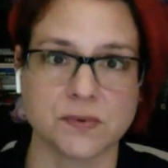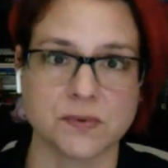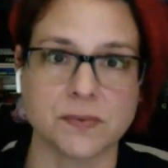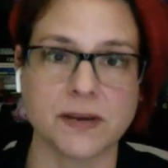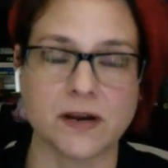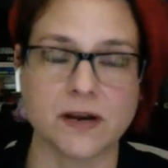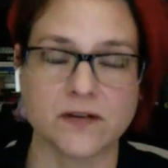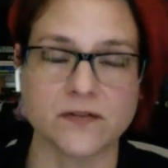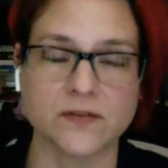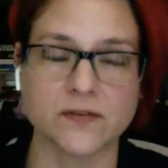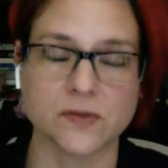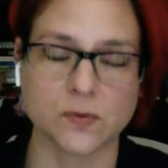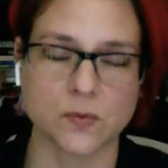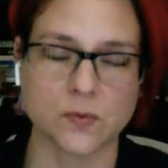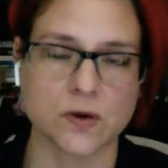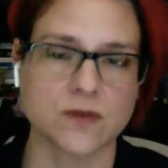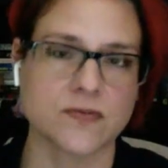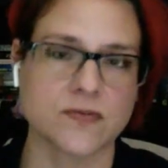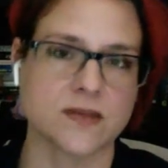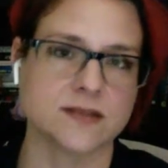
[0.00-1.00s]
prepare for the
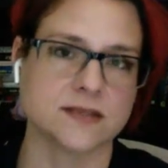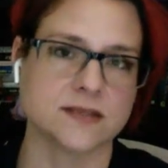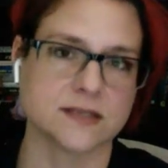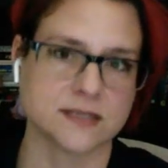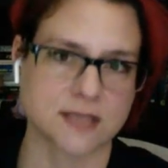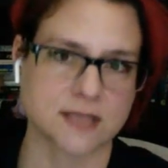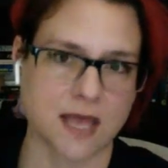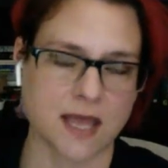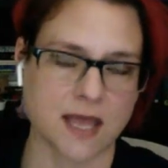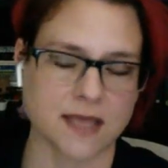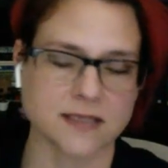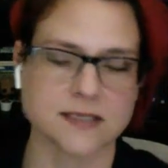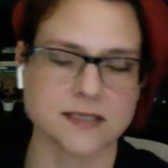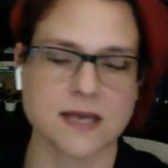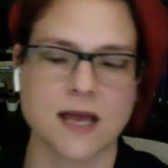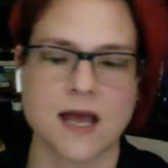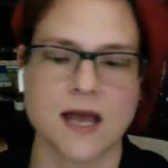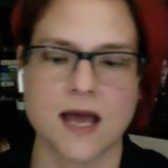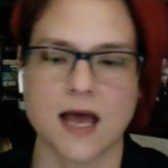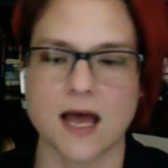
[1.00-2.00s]
work that's assigned.
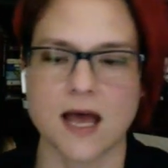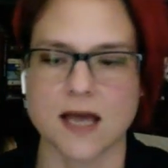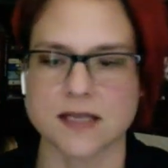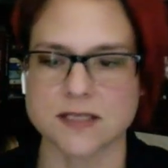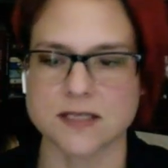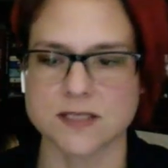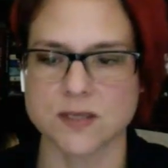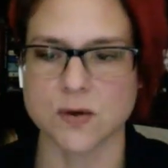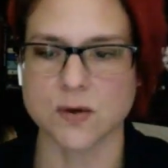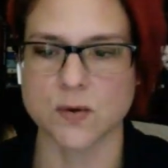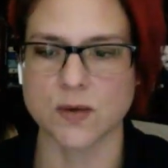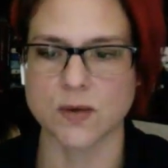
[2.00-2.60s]
So